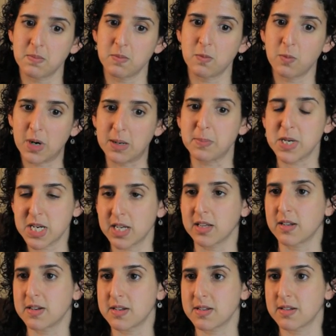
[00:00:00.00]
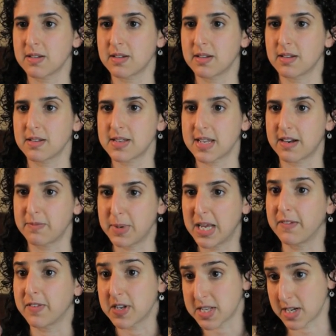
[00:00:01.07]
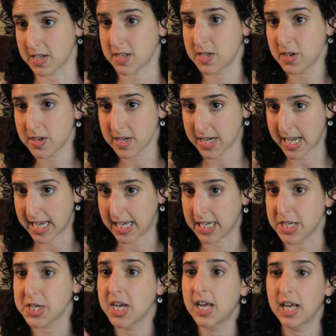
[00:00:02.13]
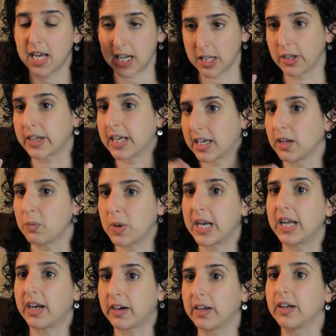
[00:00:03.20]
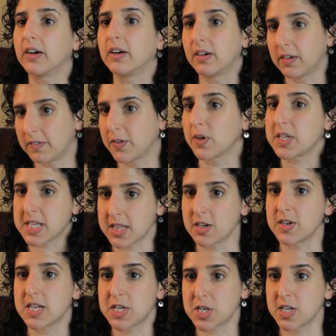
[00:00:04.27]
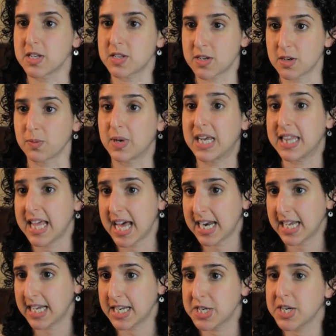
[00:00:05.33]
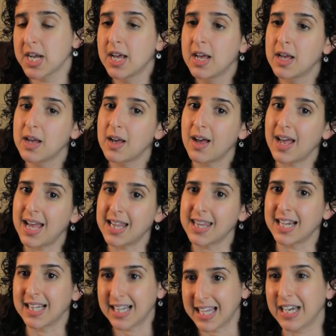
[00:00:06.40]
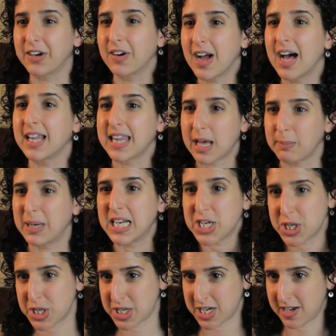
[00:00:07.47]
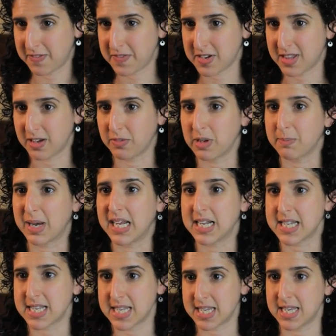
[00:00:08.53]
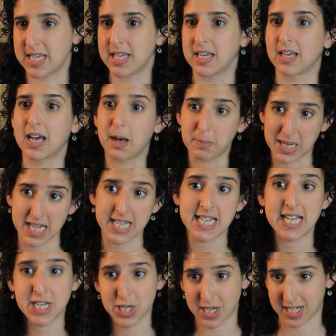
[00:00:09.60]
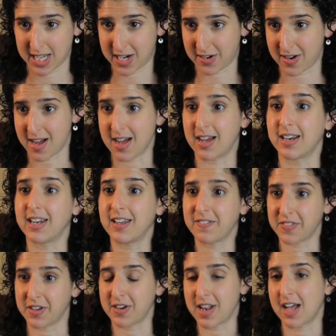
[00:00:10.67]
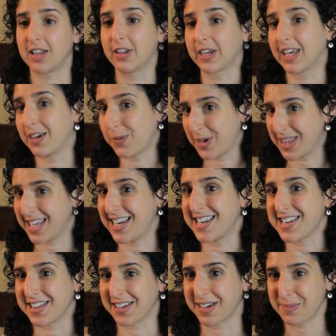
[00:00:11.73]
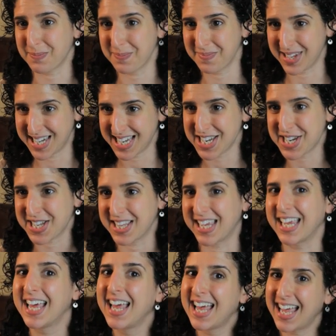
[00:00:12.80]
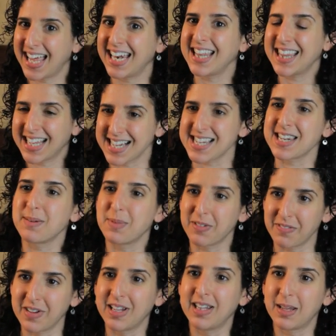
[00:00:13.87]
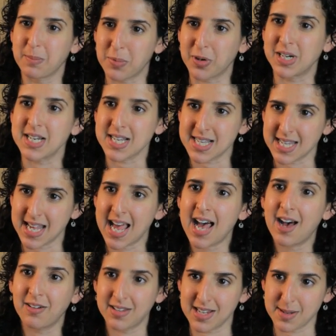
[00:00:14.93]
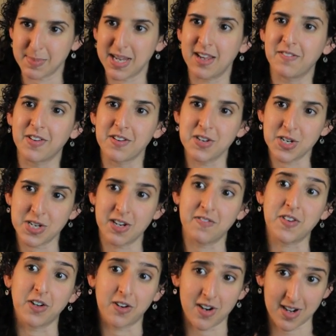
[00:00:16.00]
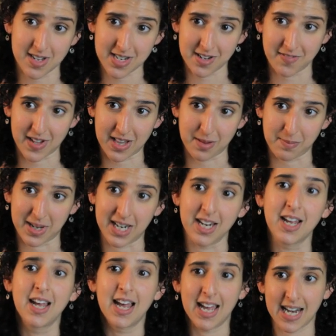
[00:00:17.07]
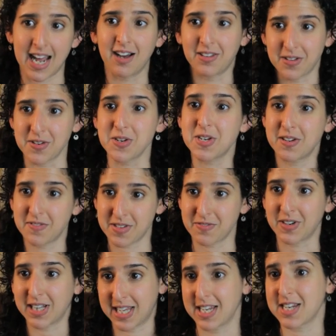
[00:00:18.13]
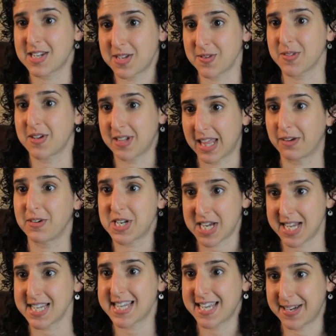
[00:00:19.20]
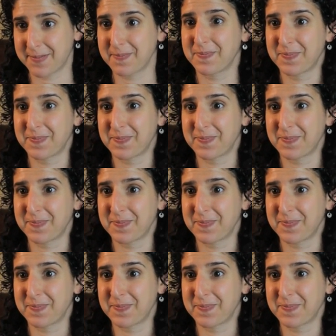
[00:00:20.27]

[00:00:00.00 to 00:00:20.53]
one particular set of behaviors in a certain age and looking in one area or focusing their attention a certain way at that age. And then later on that might shift, that we might see compensation later on if they're not looking where they need to look initially. And I think it's going to be really important to see how these behaviors shift across development and how those shifts relate to their language onset.